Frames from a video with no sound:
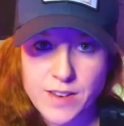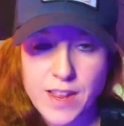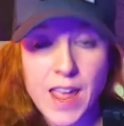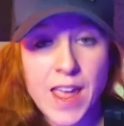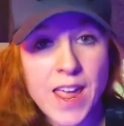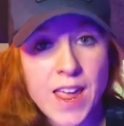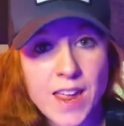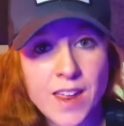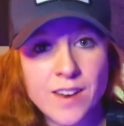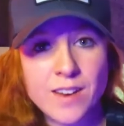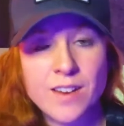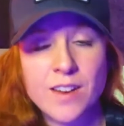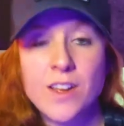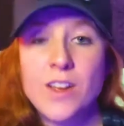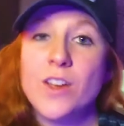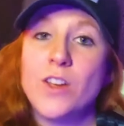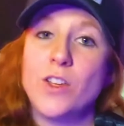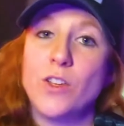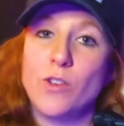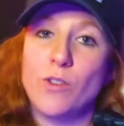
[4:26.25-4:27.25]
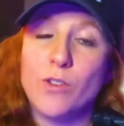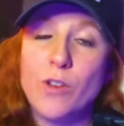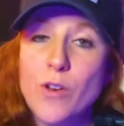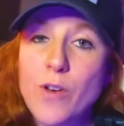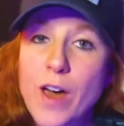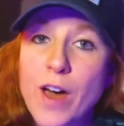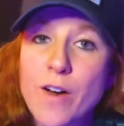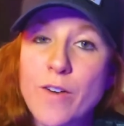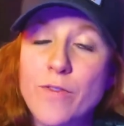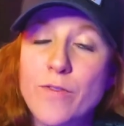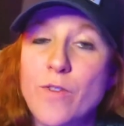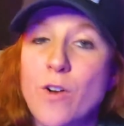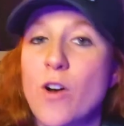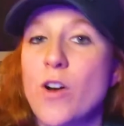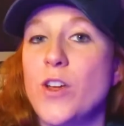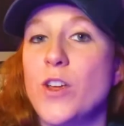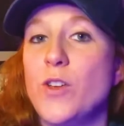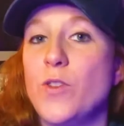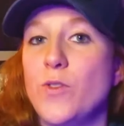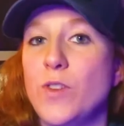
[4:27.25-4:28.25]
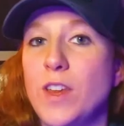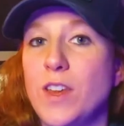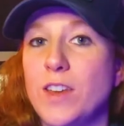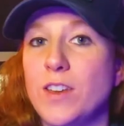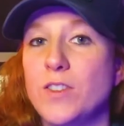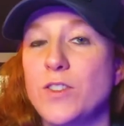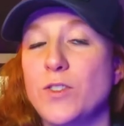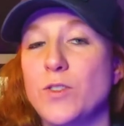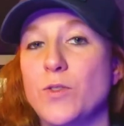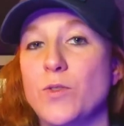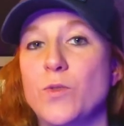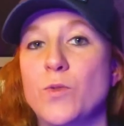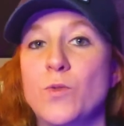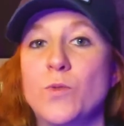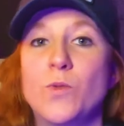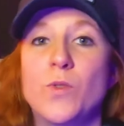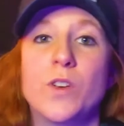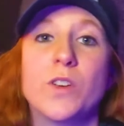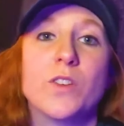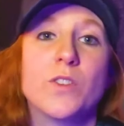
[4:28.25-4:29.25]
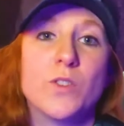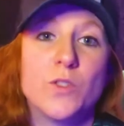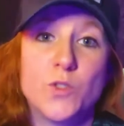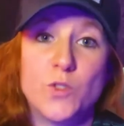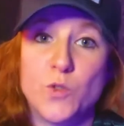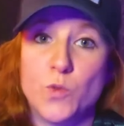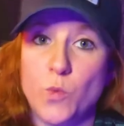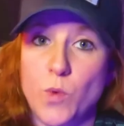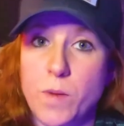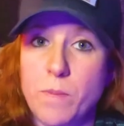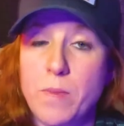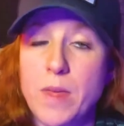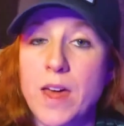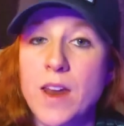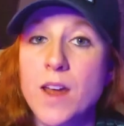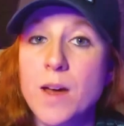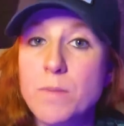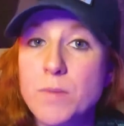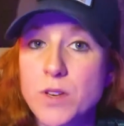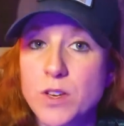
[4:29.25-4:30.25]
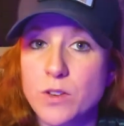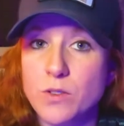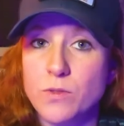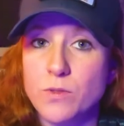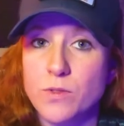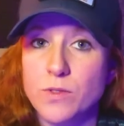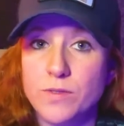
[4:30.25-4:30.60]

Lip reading: And you'll know how far you need to sweep that up to.